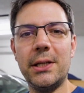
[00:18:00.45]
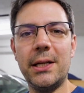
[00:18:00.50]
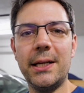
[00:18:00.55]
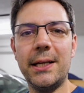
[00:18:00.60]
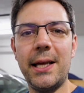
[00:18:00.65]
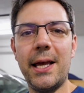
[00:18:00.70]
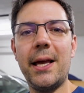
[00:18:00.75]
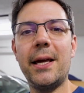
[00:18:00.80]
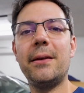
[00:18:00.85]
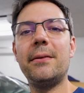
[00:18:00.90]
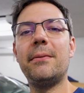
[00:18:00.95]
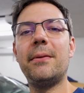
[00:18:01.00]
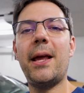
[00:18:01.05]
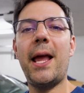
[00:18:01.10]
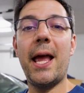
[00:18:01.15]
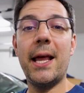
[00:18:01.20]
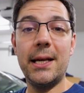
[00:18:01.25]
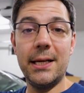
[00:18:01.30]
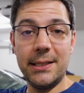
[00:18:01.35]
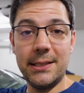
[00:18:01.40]
it again,
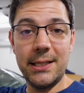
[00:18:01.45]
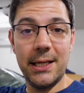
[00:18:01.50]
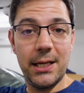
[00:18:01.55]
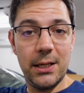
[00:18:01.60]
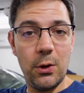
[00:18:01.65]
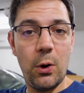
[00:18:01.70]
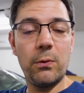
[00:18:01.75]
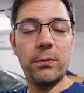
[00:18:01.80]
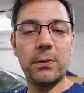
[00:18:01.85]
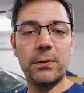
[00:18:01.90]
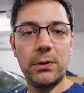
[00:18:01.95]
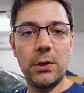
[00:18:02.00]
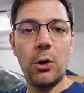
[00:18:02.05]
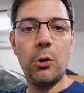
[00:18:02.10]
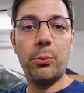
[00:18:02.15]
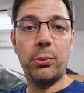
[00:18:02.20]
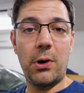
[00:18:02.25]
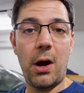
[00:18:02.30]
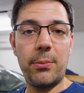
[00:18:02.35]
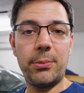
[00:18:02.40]
and it did
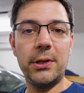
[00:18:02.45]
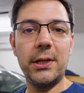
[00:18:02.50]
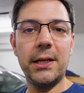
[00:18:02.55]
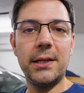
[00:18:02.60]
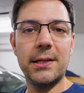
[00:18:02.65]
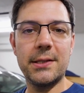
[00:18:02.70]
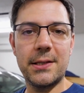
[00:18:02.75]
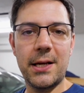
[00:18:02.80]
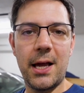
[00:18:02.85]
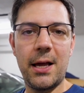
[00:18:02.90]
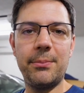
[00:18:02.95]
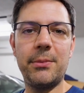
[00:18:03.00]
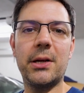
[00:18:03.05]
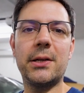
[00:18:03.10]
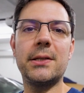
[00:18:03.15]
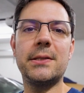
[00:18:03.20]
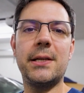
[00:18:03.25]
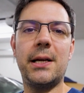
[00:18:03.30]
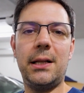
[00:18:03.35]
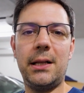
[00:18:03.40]
overflow properly this time. I
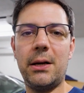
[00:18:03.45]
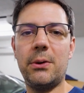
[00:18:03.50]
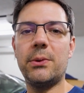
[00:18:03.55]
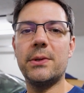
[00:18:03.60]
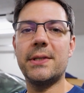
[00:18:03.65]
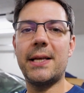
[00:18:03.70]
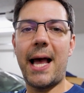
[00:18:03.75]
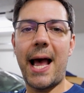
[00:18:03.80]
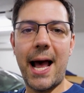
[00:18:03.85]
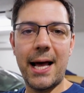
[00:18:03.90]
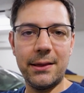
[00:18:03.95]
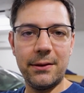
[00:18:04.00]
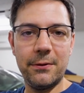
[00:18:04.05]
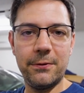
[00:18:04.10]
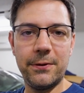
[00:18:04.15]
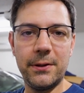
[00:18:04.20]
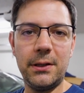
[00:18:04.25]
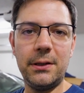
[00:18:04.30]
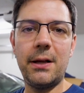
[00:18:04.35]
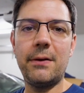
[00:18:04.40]
could tell I was at the
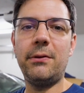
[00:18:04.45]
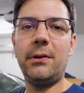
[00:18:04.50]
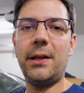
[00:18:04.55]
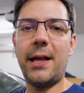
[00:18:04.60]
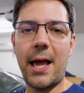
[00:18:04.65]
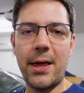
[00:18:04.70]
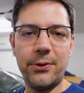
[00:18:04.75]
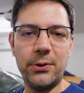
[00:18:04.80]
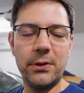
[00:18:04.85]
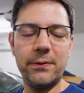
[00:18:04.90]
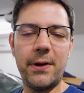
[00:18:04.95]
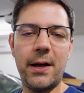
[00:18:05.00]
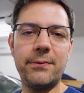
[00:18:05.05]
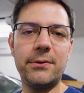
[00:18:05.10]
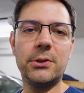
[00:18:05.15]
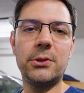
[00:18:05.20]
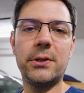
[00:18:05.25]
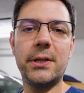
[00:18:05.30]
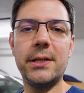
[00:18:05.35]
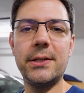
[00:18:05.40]
fill level at
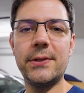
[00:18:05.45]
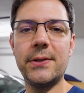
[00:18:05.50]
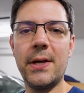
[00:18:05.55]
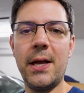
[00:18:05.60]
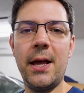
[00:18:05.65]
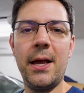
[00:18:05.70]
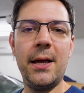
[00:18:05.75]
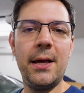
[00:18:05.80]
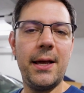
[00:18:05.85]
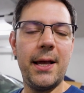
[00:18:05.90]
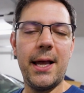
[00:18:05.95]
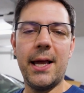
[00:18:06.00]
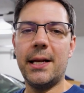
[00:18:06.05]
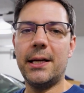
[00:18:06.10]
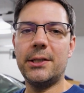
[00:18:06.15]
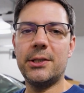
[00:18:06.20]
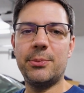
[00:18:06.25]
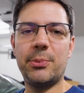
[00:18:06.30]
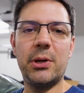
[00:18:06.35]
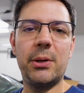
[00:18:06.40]
35 degrees, and
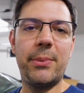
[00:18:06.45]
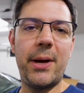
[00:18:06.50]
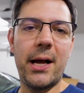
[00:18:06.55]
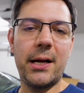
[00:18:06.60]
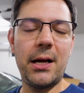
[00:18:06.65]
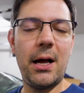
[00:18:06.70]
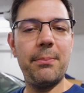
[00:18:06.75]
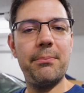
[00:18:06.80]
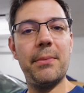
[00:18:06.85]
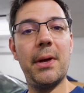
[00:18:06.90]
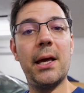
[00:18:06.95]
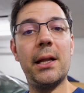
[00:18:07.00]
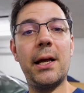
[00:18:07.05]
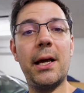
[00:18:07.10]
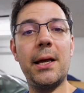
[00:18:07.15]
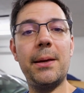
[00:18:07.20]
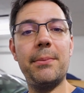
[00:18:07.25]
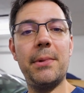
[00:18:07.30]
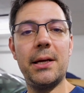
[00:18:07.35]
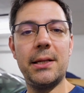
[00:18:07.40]
I just put it back up, and
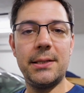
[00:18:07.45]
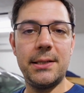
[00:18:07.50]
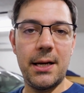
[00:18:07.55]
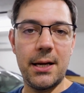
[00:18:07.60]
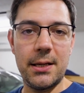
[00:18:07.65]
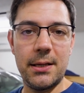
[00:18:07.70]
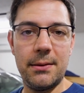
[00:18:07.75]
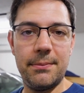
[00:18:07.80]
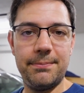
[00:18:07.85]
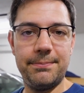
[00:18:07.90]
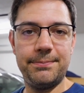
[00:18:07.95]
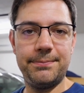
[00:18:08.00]
I am done.